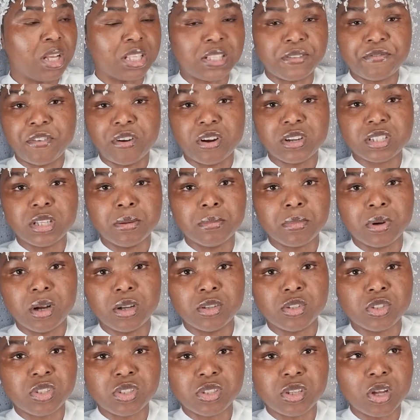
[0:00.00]
as far as I'm
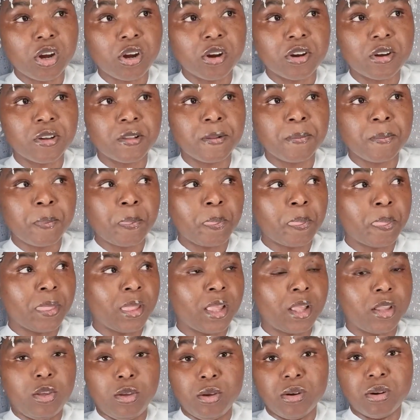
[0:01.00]
concerned,
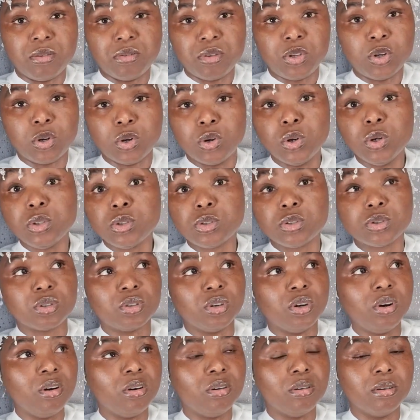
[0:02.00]
you're good to
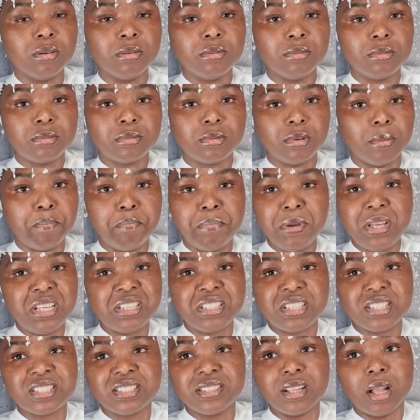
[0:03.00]
go. The
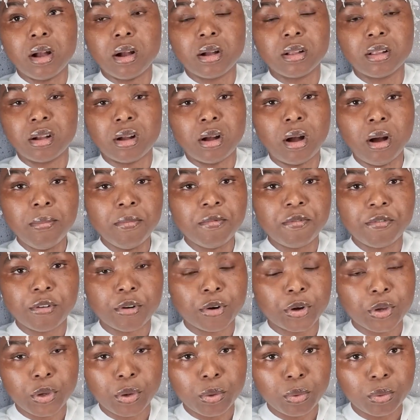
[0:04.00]
beast is not going to come
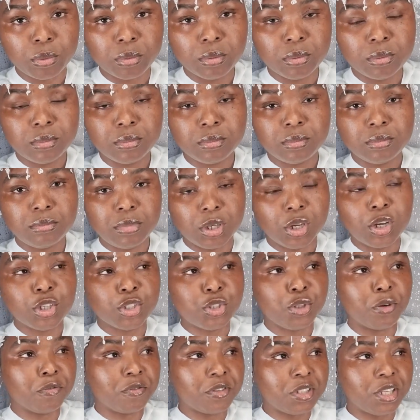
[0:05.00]
for you,
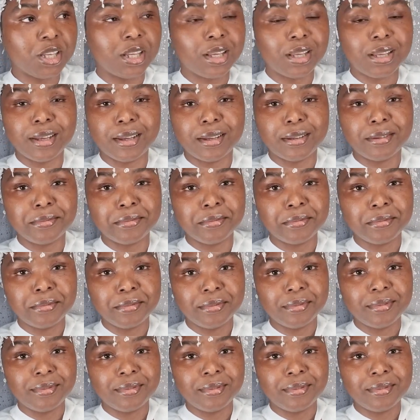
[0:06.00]
because you've taken
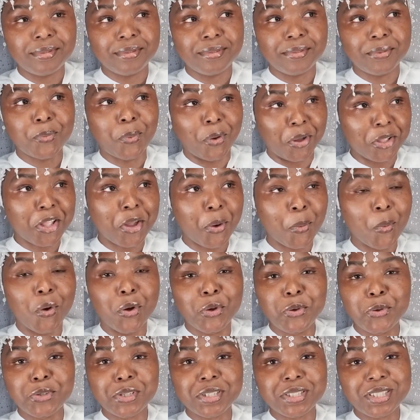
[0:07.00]
what they
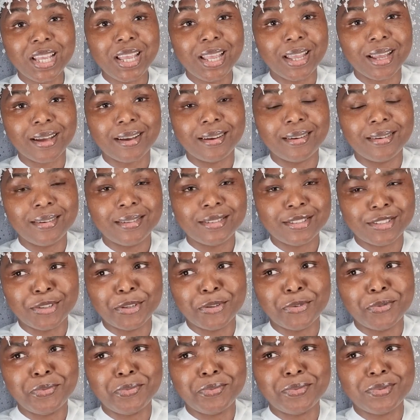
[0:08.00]
want you to take.
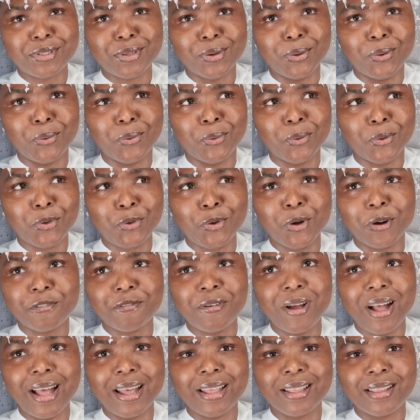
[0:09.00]
So you're
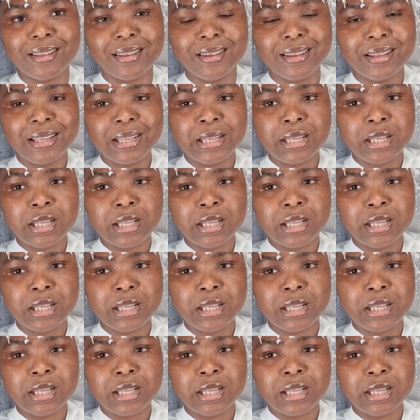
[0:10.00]
fine.